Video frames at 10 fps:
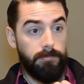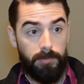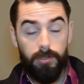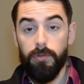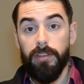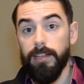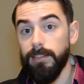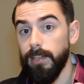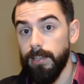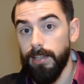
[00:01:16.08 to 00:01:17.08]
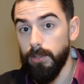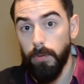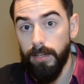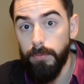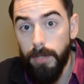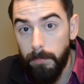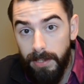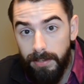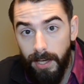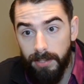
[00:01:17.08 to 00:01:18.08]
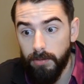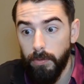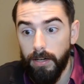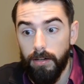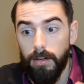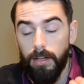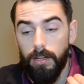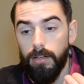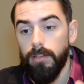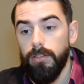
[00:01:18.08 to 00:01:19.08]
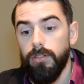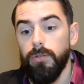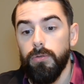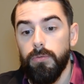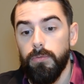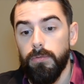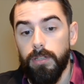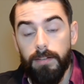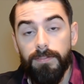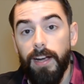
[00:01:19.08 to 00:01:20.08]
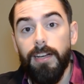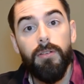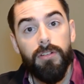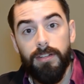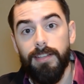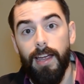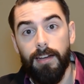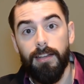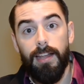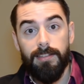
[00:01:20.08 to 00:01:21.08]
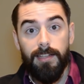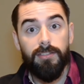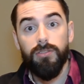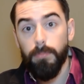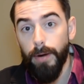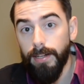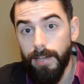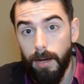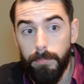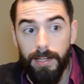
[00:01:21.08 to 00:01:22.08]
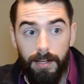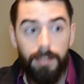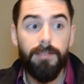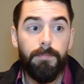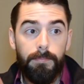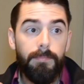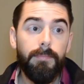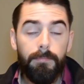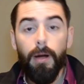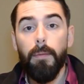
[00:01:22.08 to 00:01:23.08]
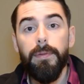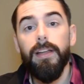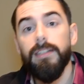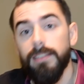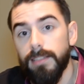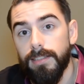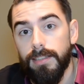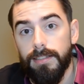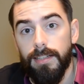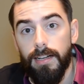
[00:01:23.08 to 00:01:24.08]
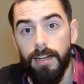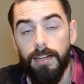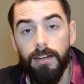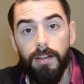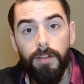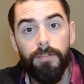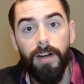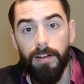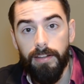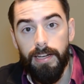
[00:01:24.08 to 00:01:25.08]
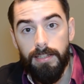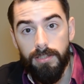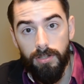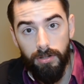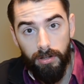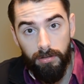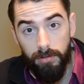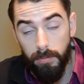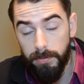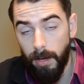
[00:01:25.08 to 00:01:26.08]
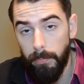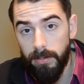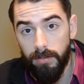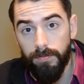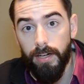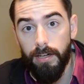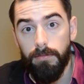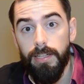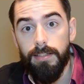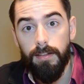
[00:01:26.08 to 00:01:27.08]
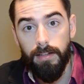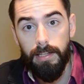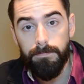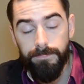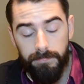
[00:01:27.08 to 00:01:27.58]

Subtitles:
do things like the 23andMe test, where you can find out your exact ancestral breakdown because populations existed in fairly insular groups up until very recently.